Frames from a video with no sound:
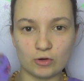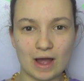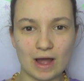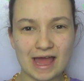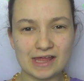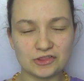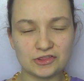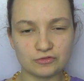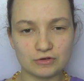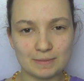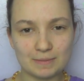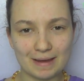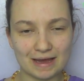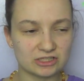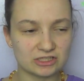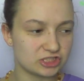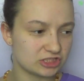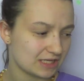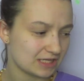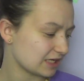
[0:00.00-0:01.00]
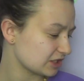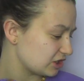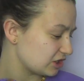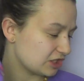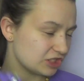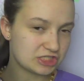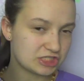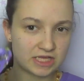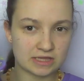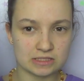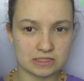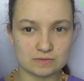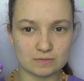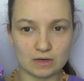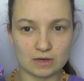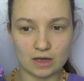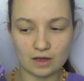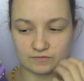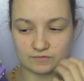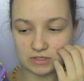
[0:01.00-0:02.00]
Oh, I had three packages actually. She sent this
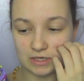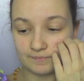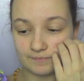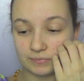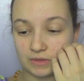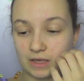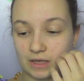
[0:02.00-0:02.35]
one after.